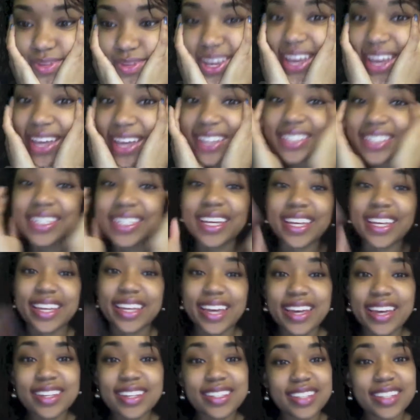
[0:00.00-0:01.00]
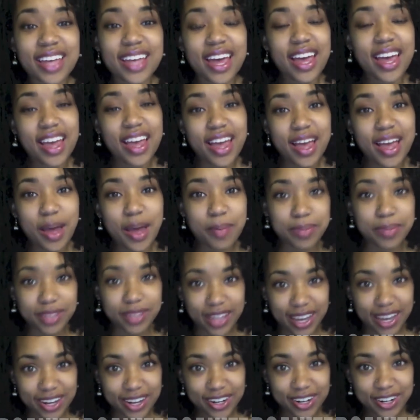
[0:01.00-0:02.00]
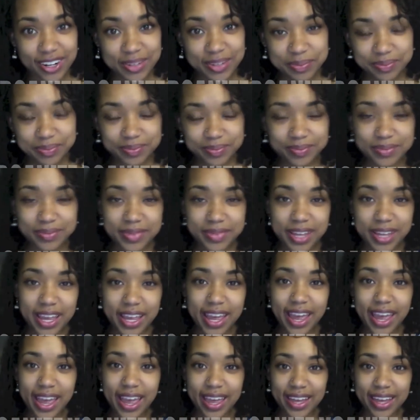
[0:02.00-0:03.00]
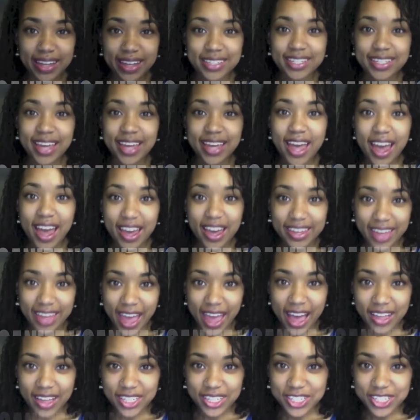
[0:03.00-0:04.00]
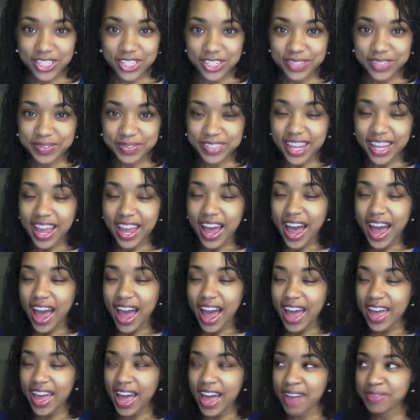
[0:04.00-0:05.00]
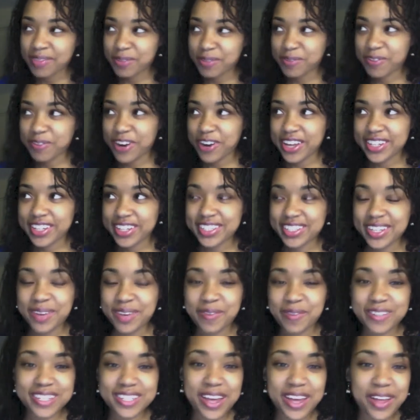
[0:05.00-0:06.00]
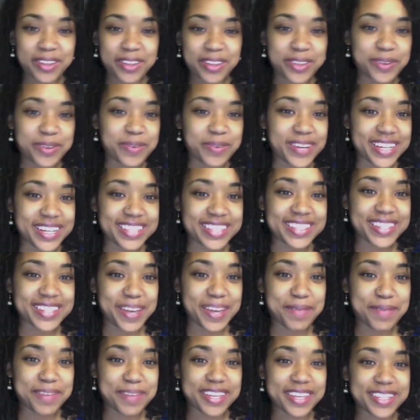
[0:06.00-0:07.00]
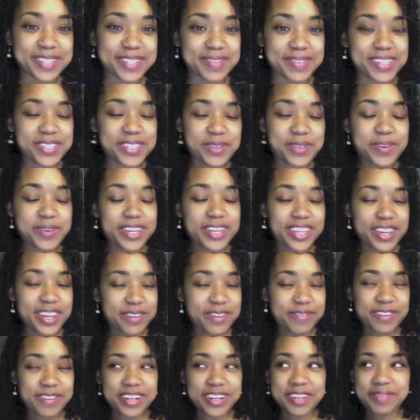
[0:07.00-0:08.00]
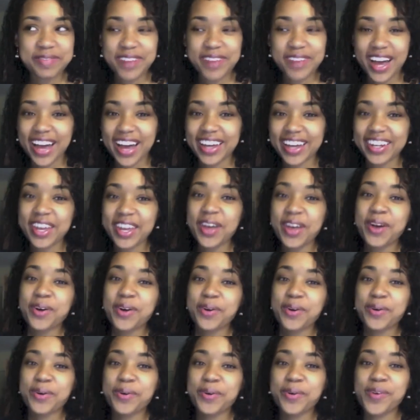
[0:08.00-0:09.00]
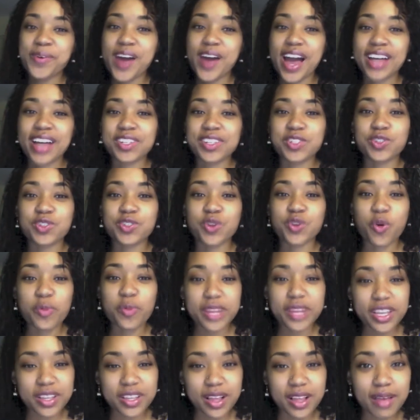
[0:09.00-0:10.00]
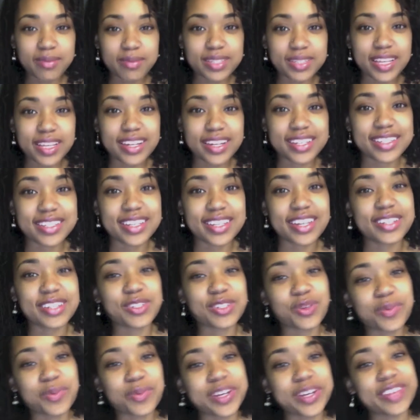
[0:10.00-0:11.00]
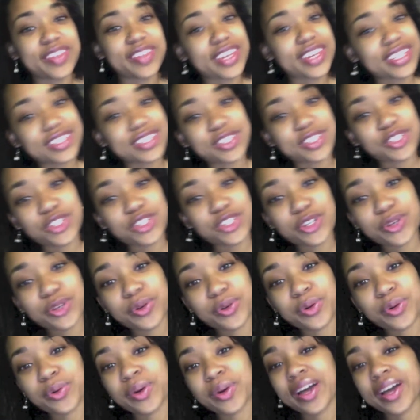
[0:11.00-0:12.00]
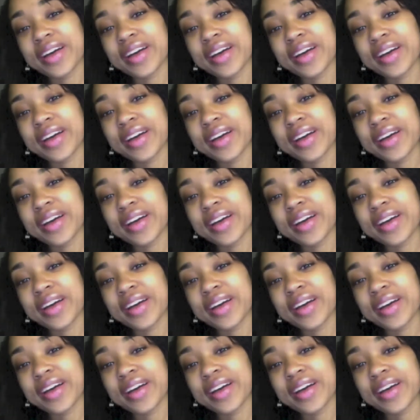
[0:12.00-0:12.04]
8. Get a planner and a calendar. I have a friend, I won't tell you what his name is. He's a really good friend of mine who has so many clubs that he's in, so many things to do,